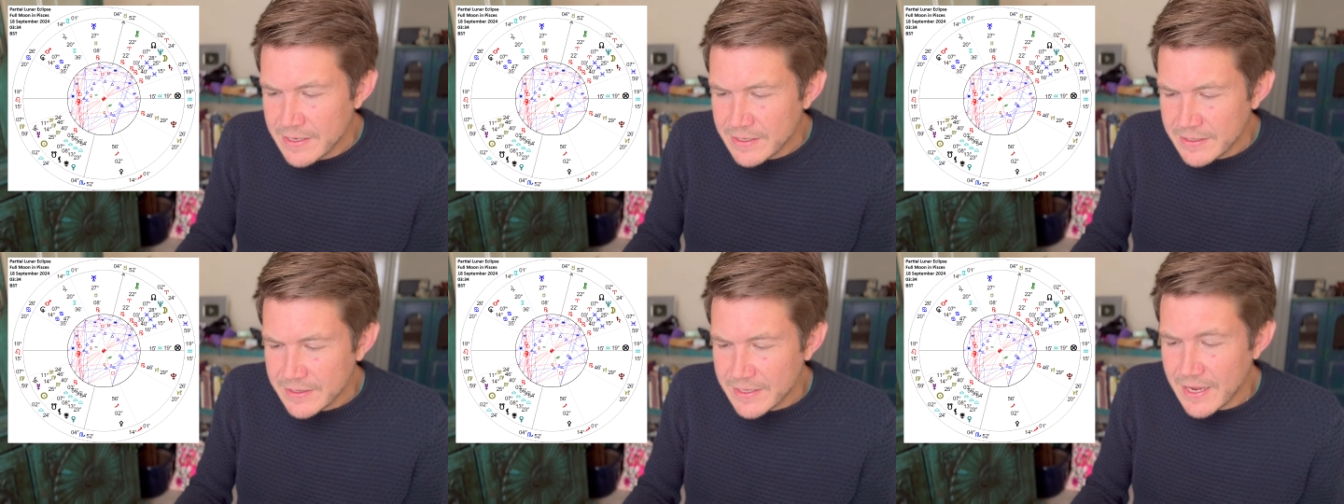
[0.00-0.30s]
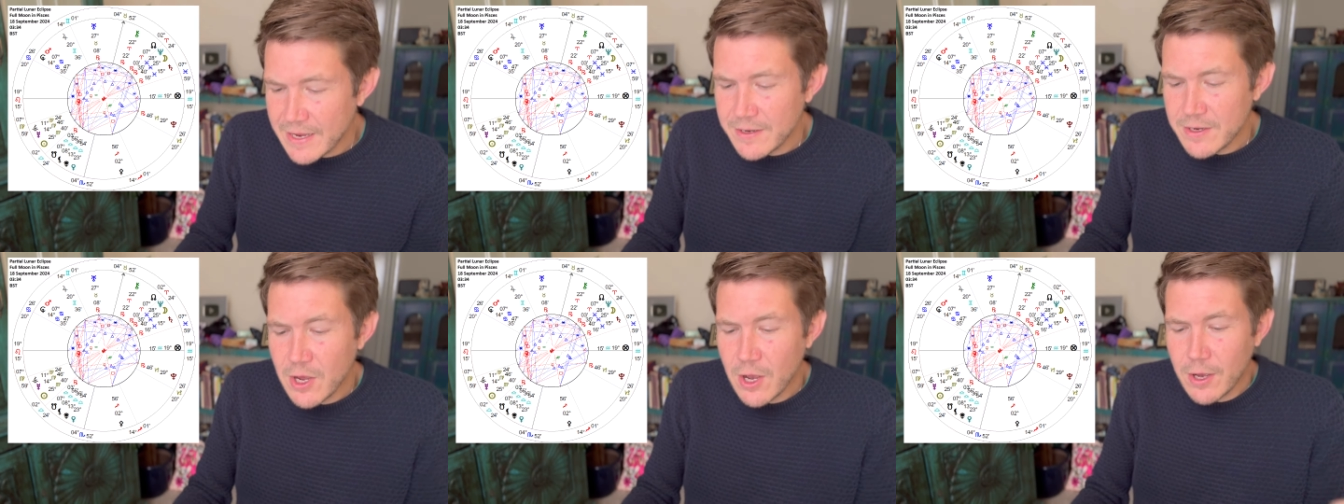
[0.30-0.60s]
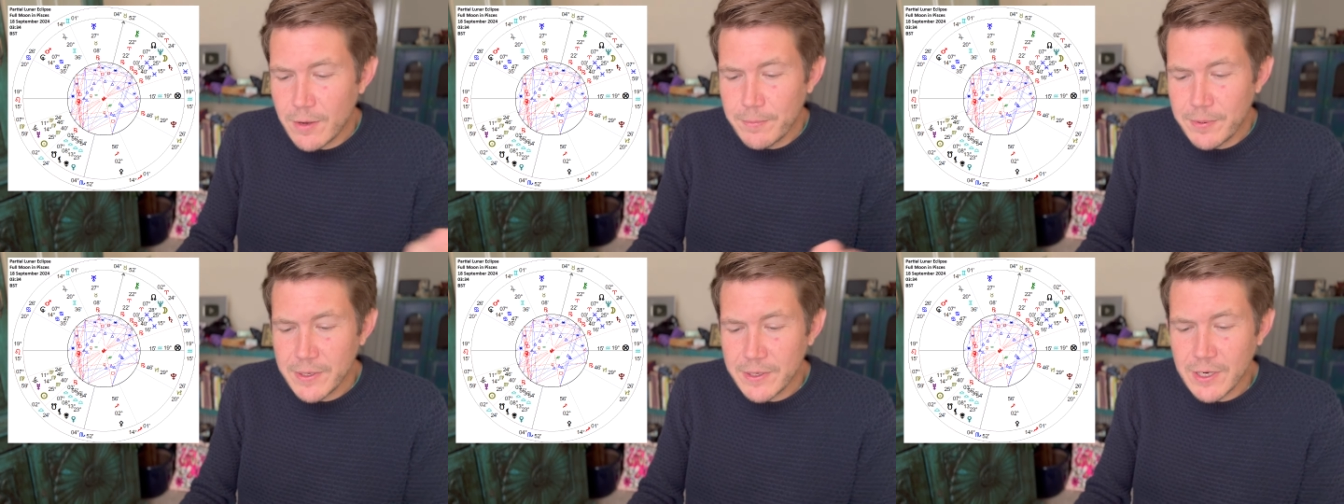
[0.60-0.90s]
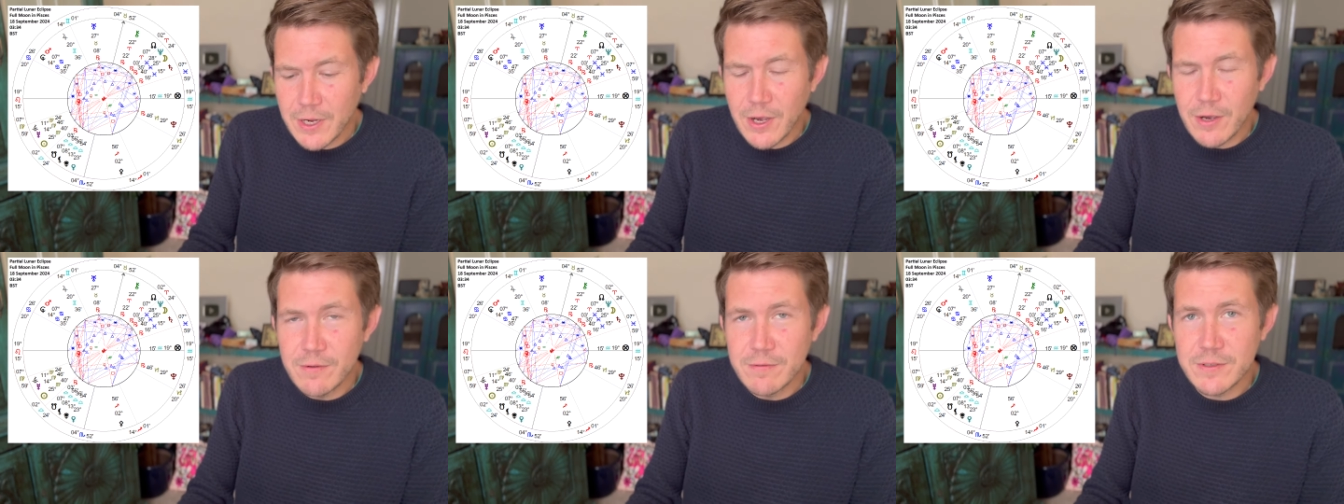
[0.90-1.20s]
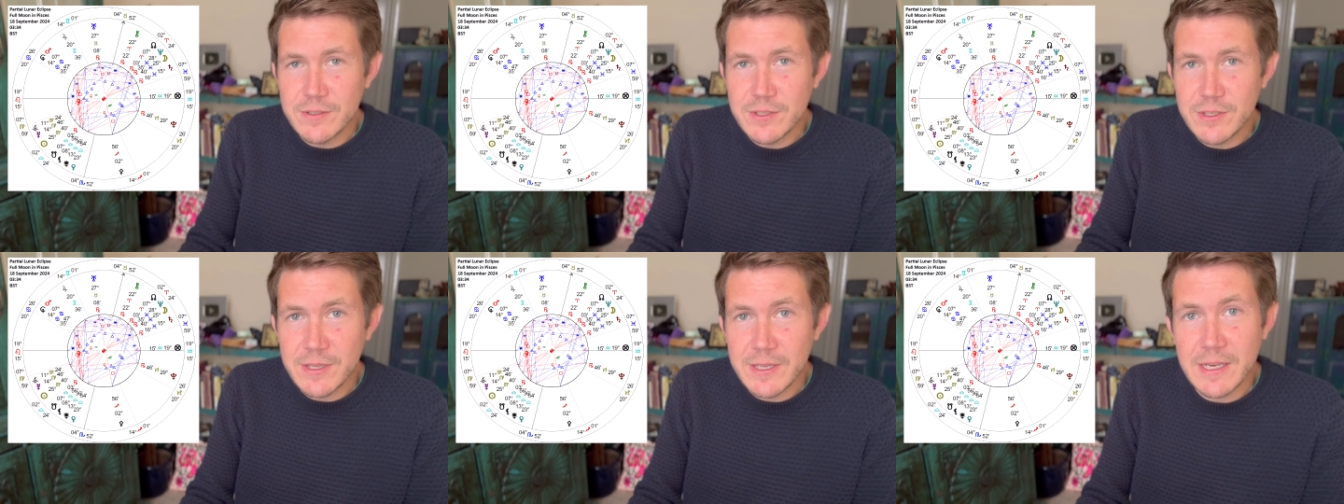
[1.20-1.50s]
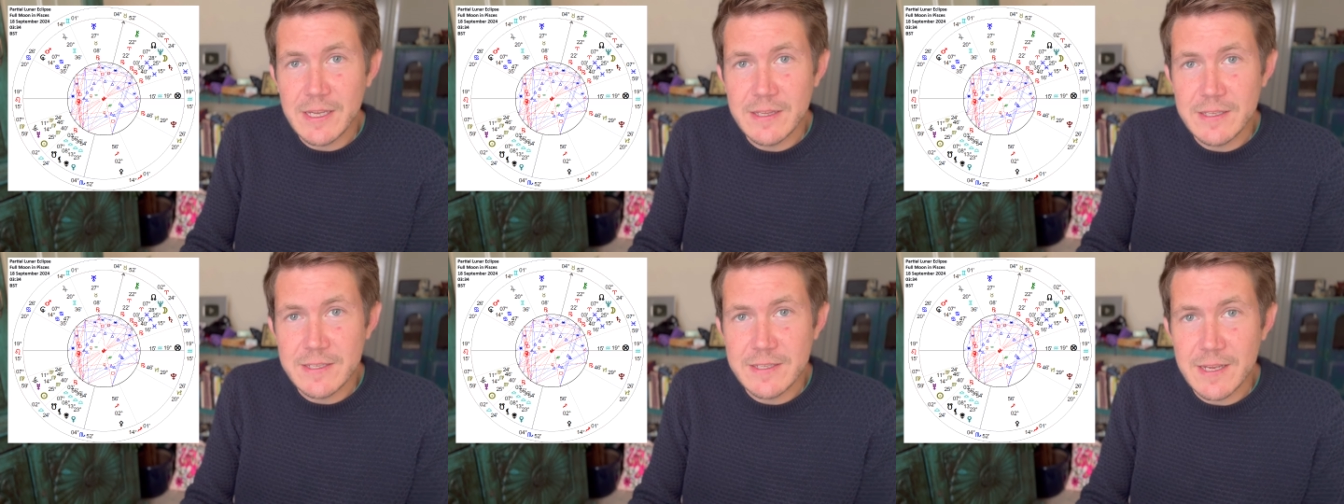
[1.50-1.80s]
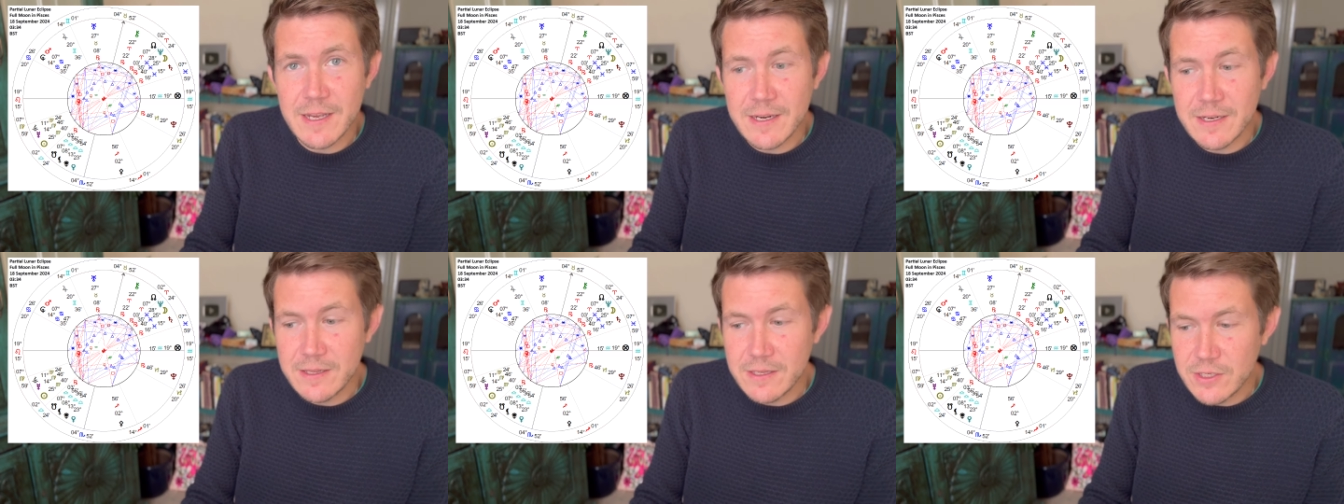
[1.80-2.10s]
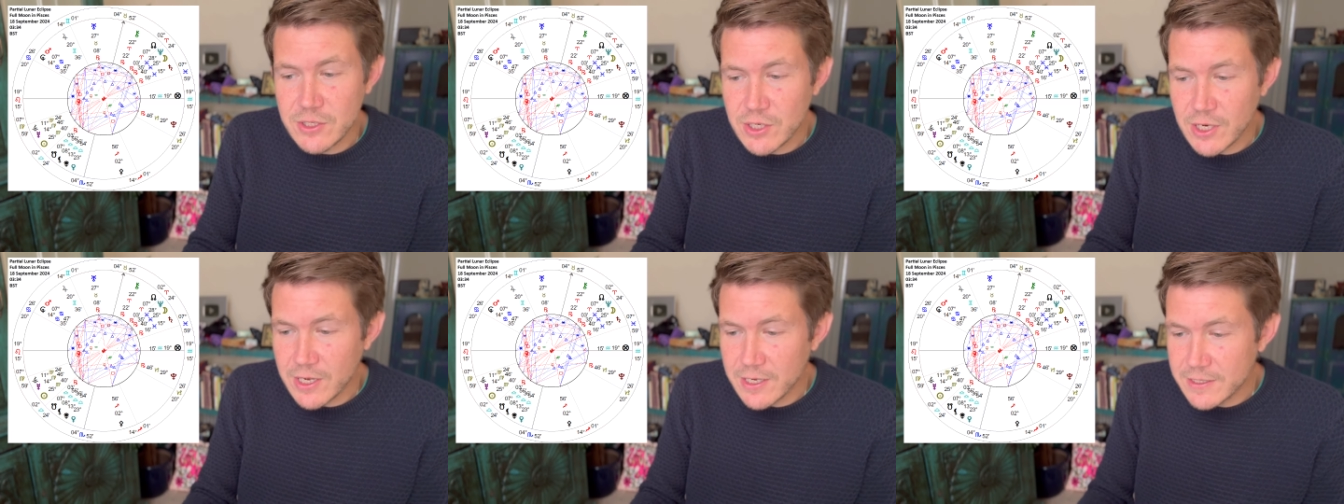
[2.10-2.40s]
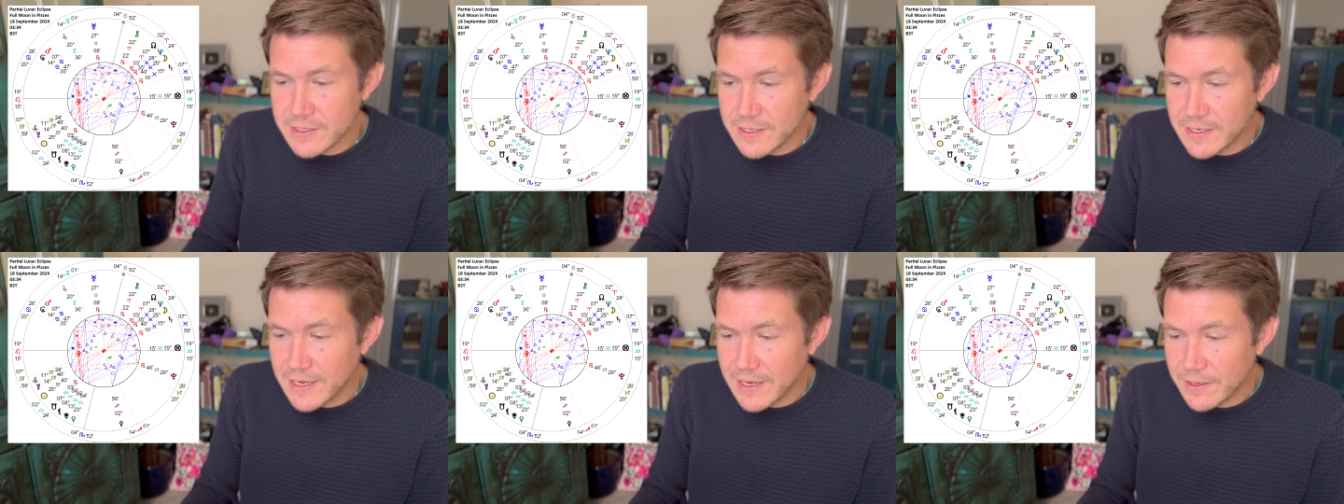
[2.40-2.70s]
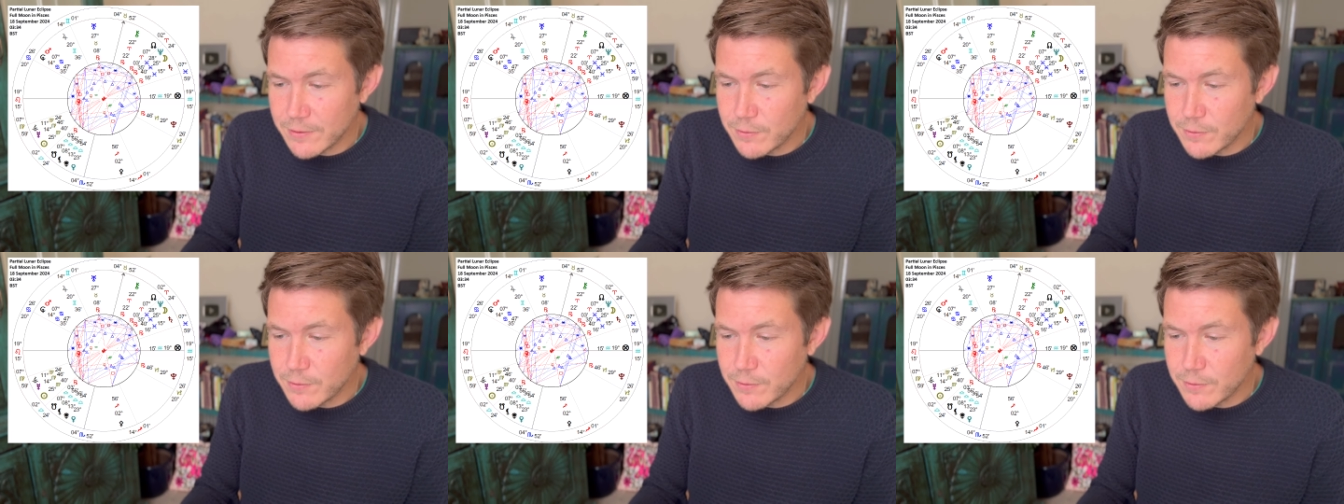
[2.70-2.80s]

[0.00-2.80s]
Then hopping over to the other side of the chart again,